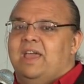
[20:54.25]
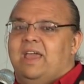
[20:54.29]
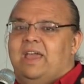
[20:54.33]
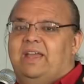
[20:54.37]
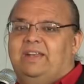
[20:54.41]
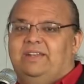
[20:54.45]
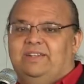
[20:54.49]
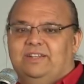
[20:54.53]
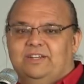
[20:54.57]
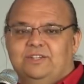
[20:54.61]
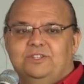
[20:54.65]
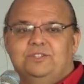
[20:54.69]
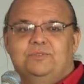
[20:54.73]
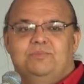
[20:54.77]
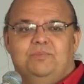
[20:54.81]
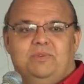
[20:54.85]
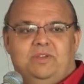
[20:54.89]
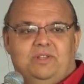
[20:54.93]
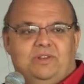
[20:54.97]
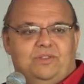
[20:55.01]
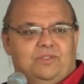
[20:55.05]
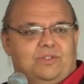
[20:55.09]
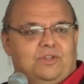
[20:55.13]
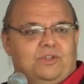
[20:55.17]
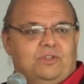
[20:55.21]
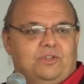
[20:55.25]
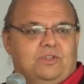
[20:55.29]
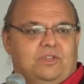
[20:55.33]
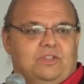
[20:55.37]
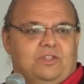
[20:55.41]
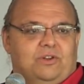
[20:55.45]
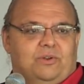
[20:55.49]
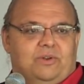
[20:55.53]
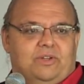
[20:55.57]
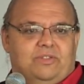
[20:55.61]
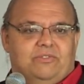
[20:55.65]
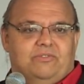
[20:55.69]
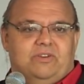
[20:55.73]
it does mean that,
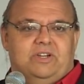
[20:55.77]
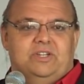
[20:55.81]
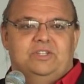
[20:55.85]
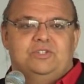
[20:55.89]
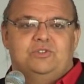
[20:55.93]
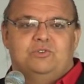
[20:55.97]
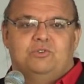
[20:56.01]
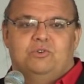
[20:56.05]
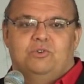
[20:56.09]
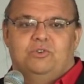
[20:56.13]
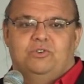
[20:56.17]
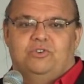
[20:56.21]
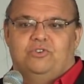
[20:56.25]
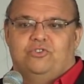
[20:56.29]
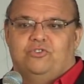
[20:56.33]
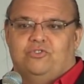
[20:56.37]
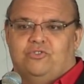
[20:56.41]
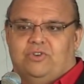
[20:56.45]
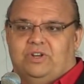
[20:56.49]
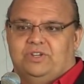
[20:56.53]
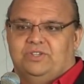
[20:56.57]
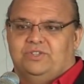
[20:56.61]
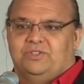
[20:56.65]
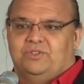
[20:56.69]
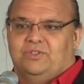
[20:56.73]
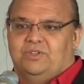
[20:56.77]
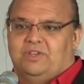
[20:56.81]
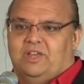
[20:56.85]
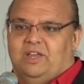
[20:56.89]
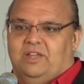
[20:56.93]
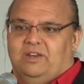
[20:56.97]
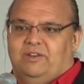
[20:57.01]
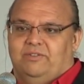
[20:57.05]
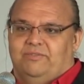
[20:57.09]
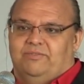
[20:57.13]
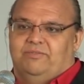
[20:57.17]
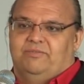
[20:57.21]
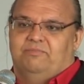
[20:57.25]
unless you're going to trust the
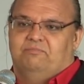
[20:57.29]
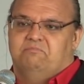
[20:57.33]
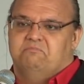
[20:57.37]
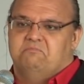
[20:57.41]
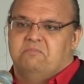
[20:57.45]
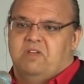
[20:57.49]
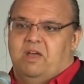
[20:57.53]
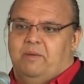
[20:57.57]
kind of